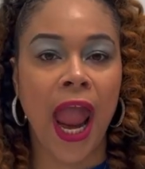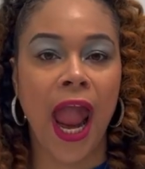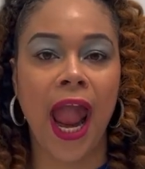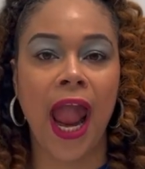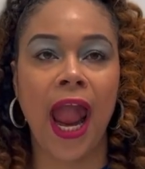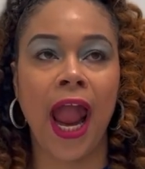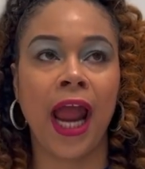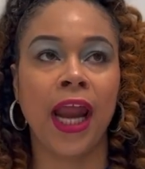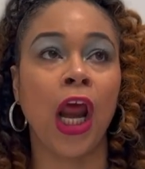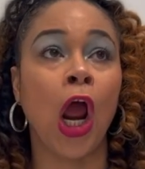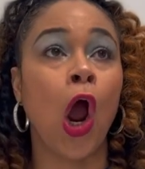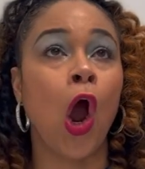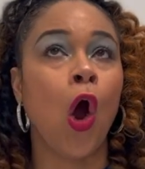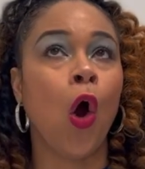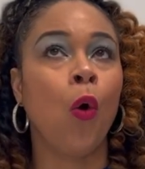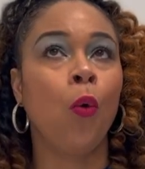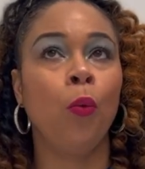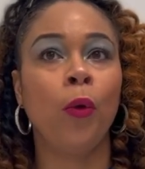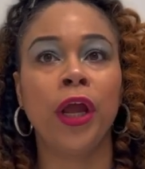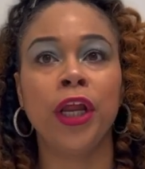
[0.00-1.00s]
And
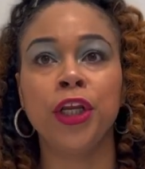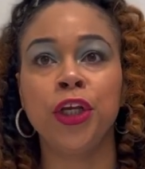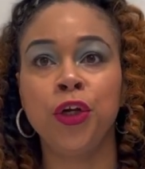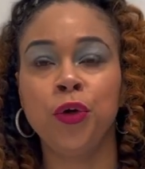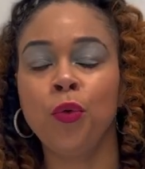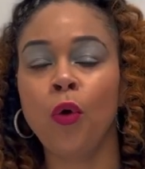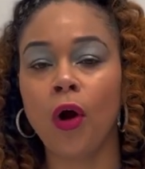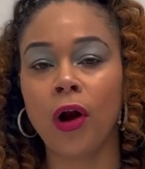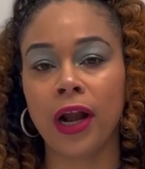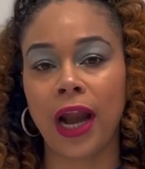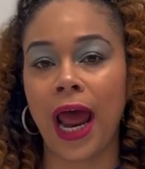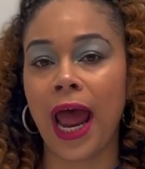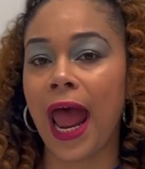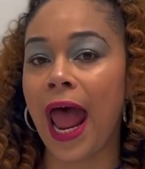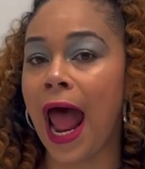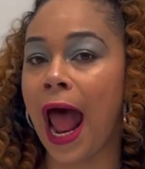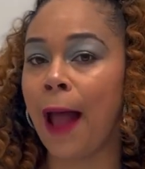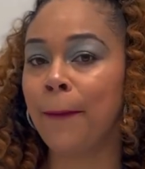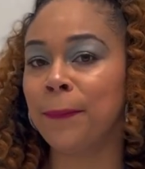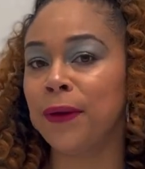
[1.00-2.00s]
when you are not
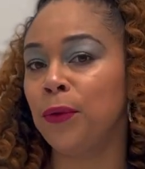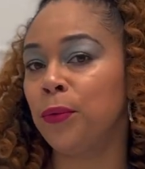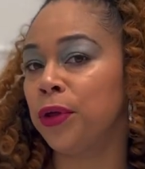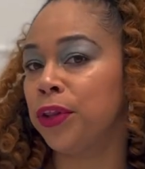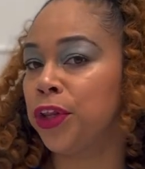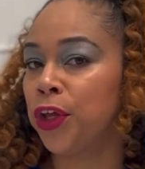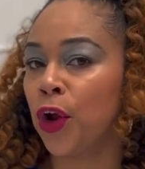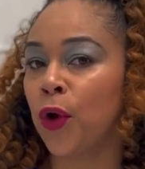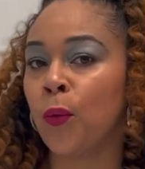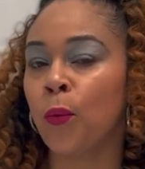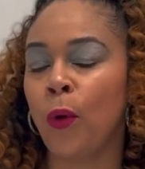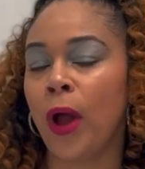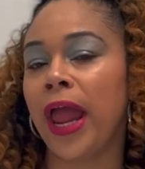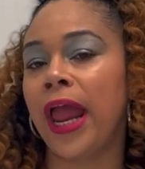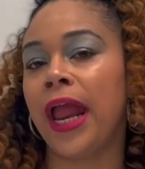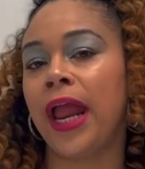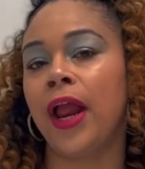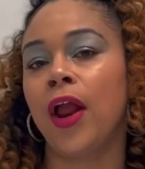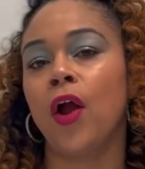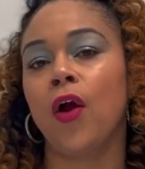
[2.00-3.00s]
happy with your
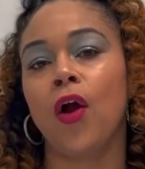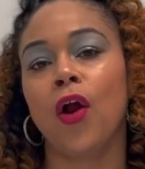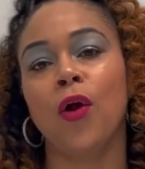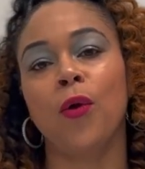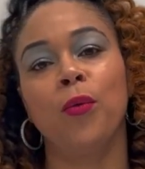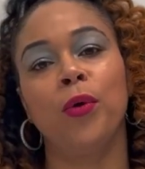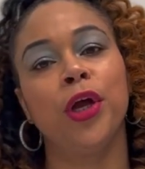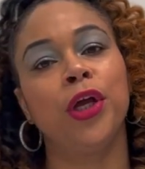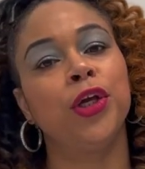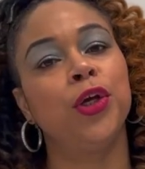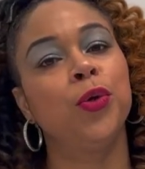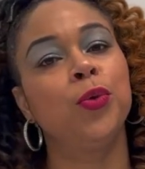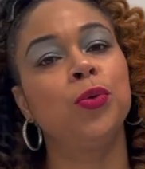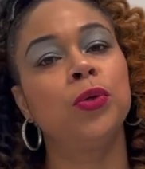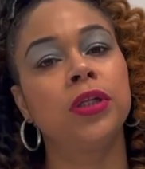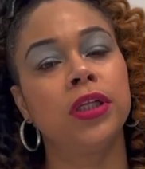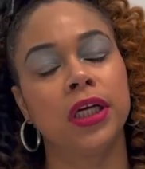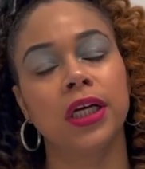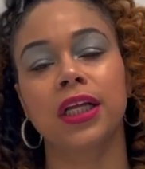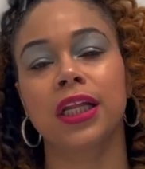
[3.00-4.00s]
weight or what you
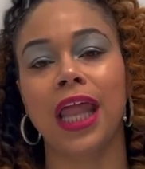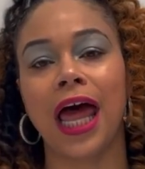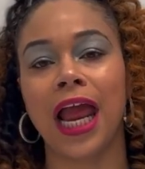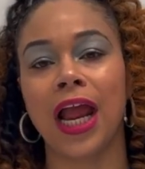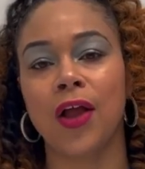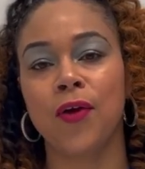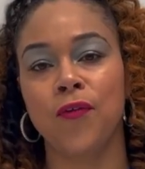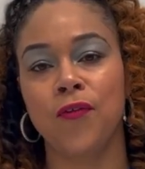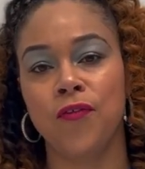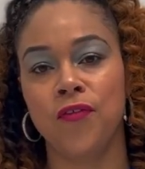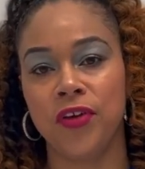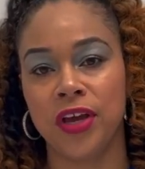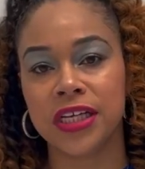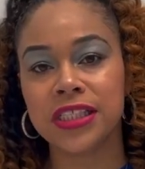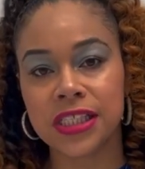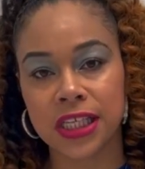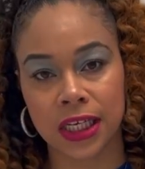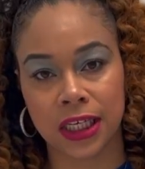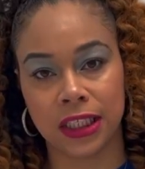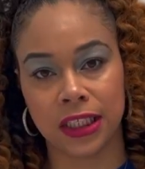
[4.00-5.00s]
look like
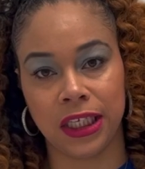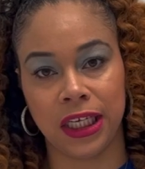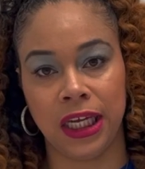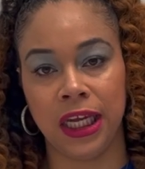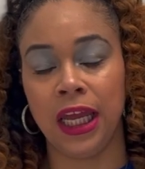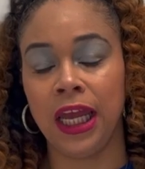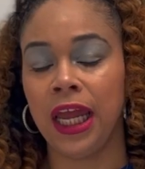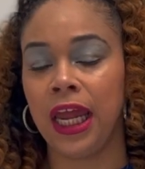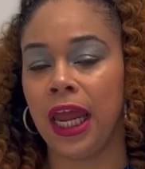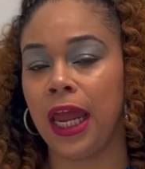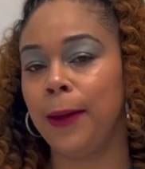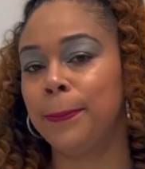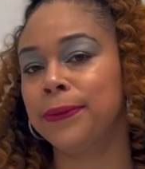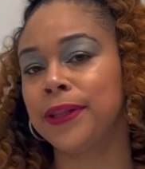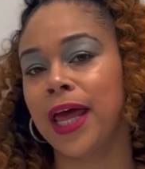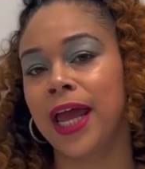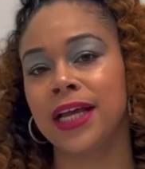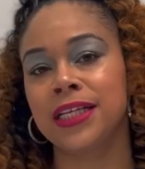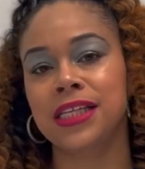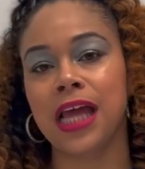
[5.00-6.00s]
physically, it
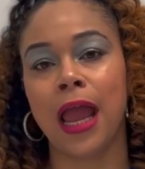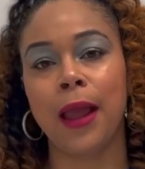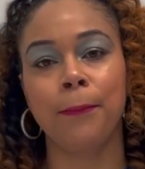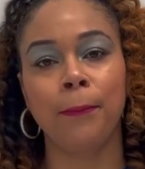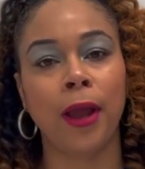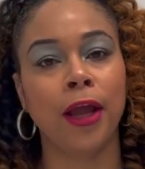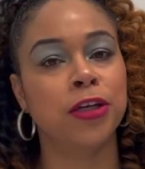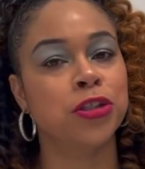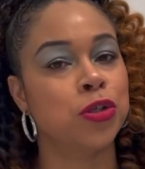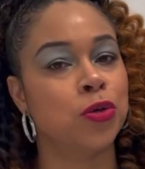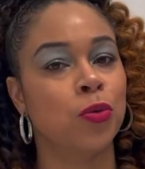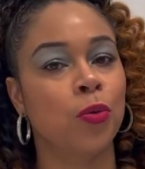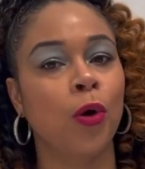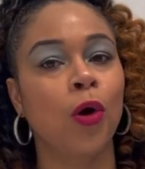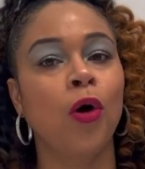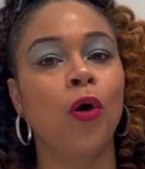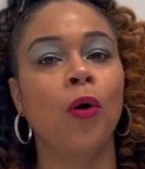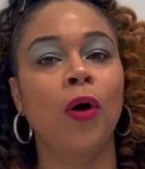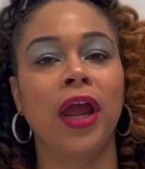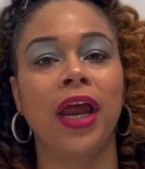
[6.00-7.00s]
plays a major
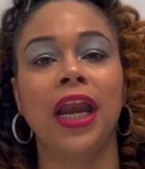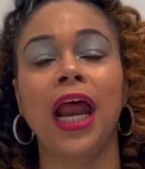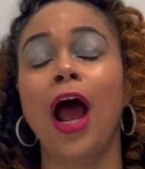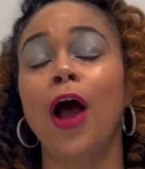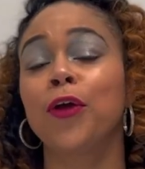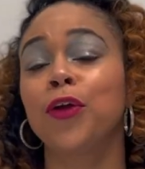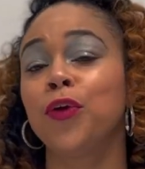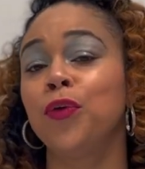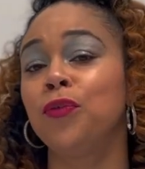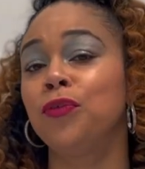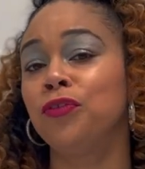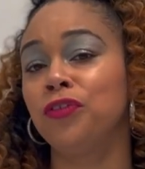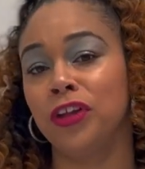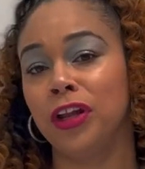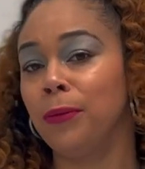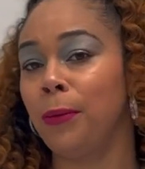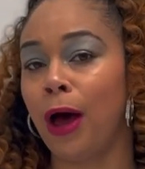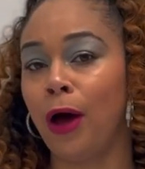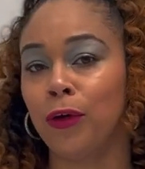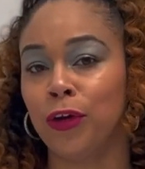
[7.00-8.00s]
role in how you
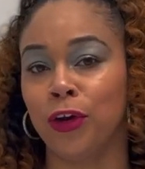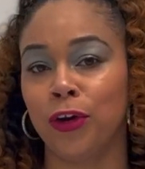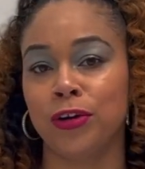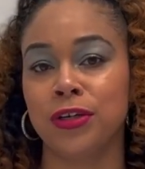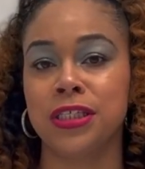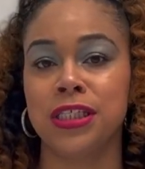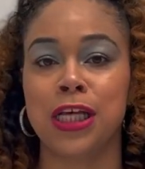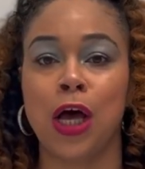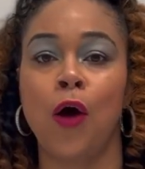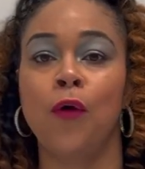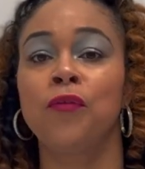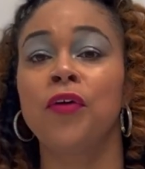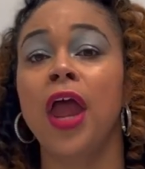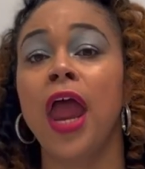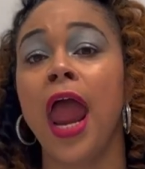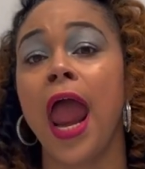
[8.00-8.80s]
feel about yourself